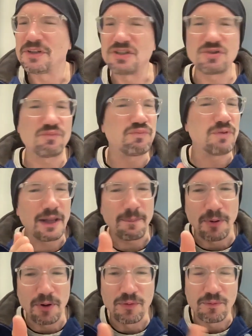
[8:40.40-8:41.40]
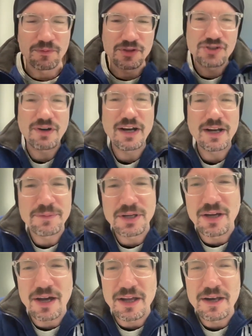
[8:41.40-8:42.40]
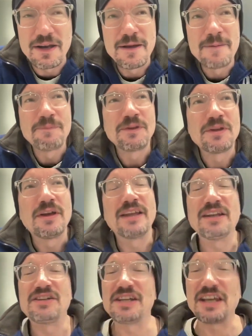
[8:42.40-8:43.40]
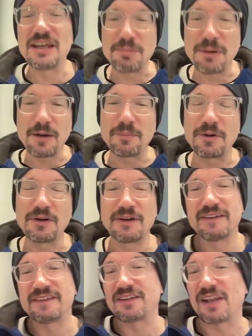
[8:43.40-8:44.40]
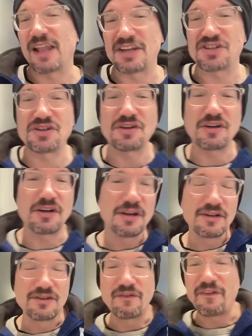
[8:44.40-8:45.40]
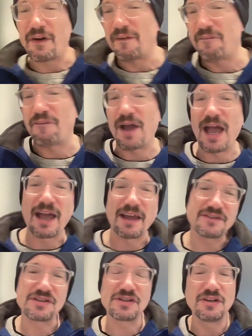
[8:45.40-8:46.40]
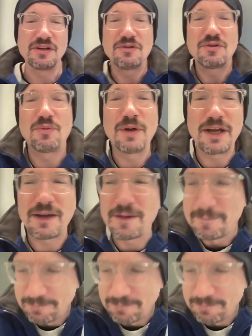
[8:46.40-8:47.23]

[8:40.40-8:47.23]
just run it, boom, straight up the gut. And then Tiki Barber, a slasher, very fast, quick,